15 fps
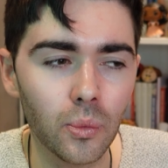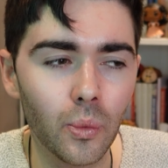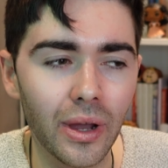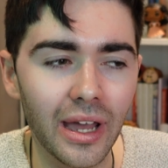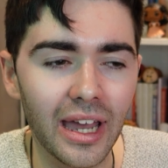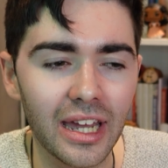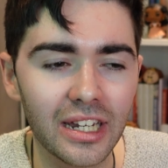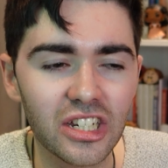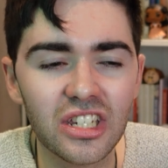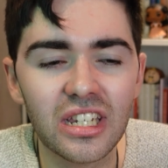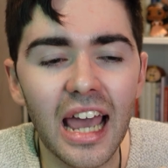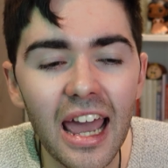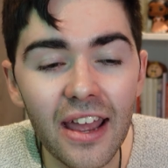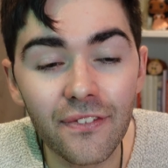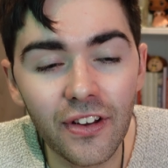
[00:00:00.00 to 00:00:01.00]
where
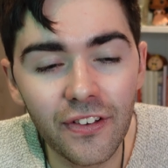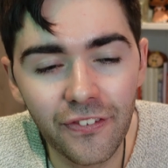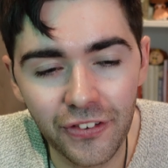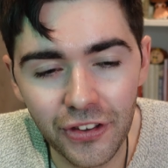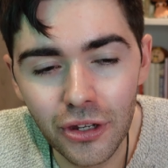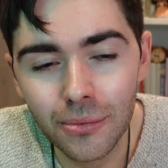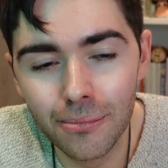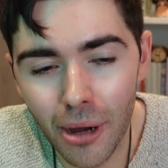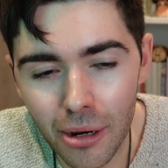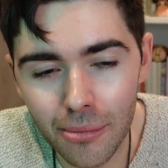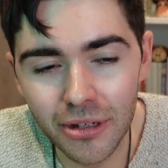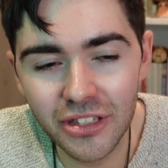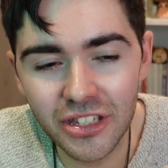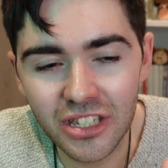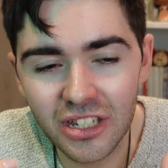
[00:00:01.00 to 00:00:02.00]
just every few
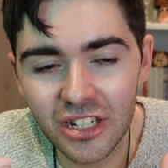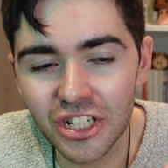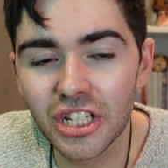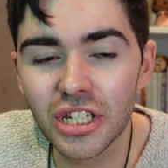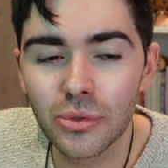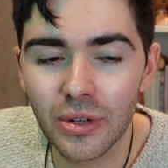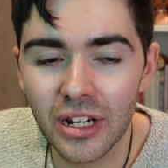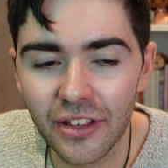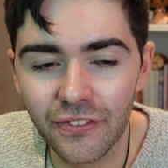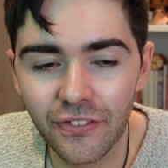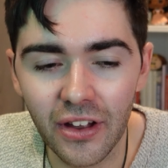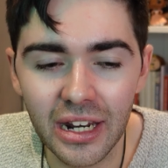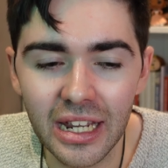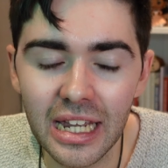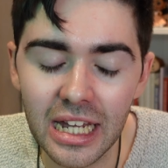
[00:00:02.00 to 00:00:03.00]
moments she's really
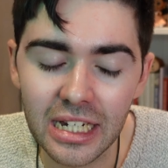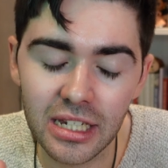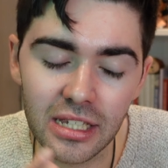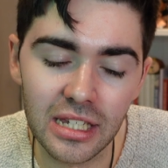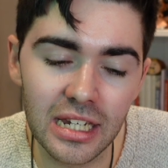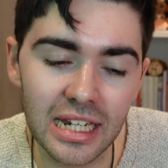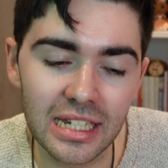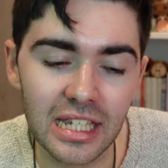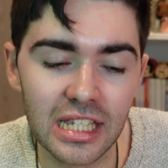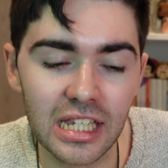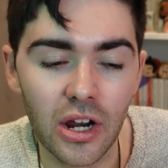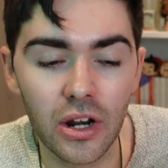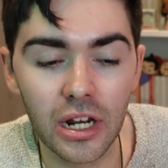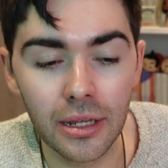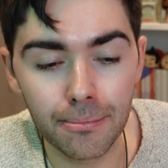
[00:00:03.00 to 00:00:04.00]
funny. It doesn't
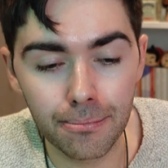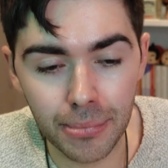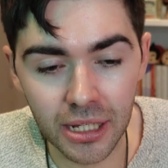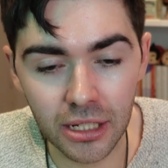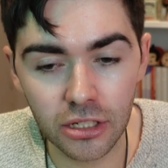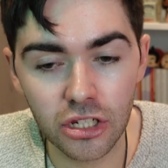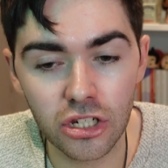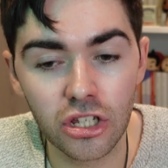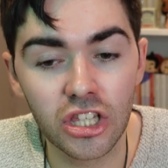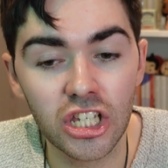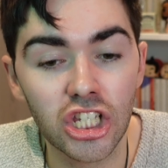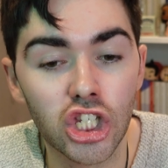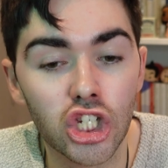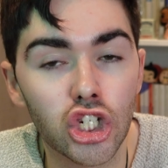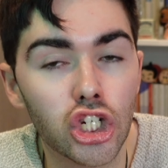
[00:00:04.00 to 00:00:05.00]
necessarily build to
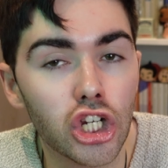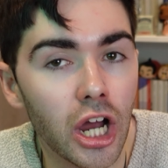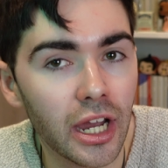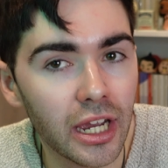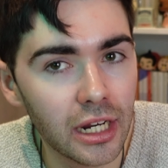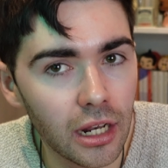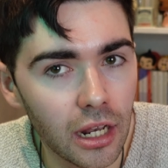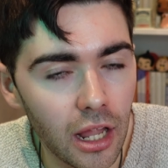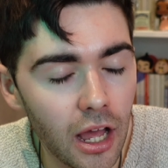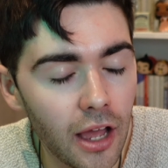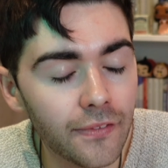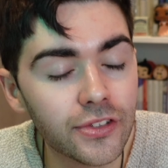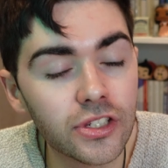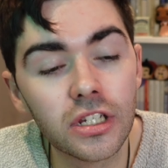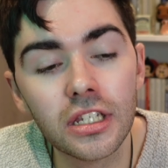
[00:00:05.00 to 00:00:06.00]
these giant
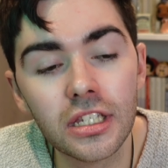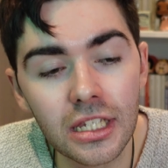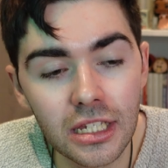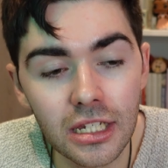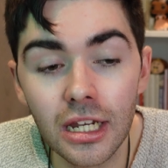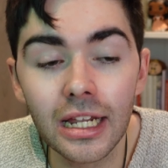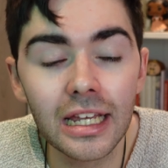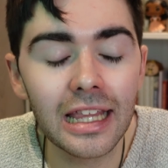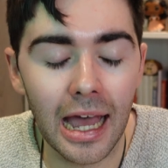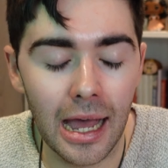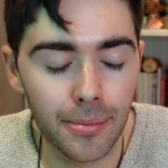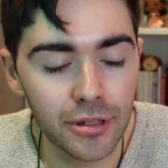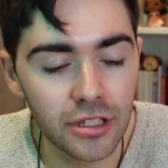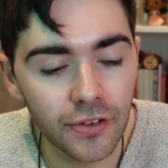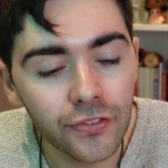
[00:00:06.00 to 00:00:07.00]
laughs consistently. That
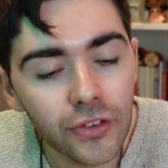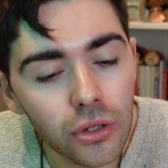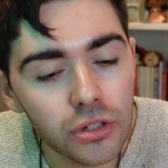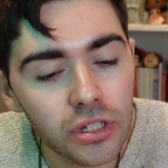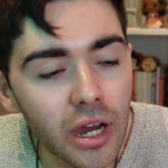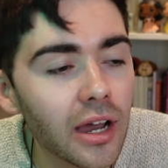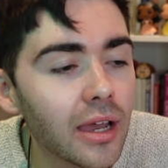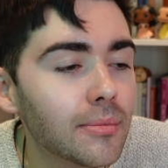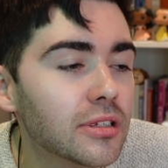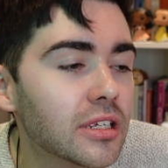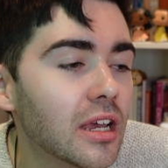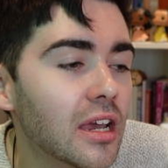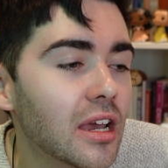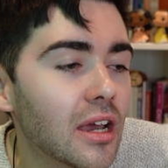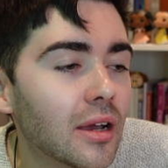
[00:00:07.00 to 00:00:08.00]
happens a few times,
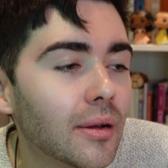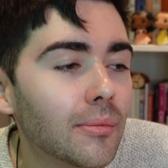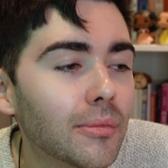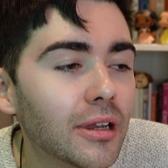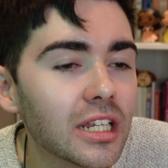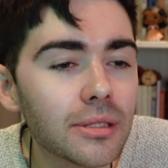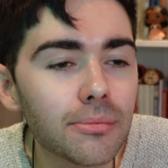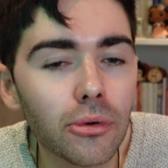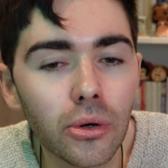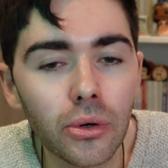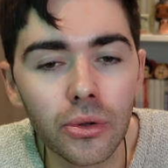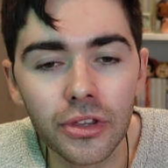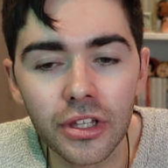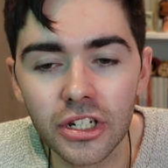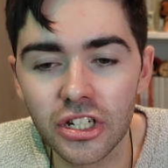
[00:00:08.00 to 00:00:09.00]
but it's
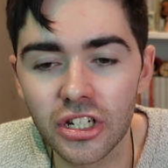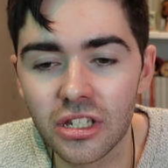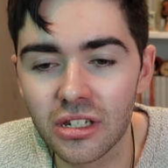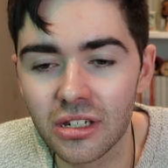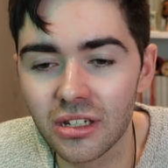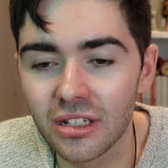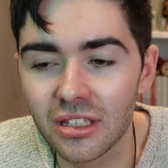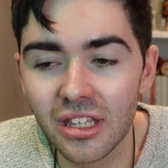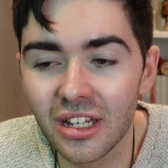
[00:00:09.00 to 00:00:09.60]
more that just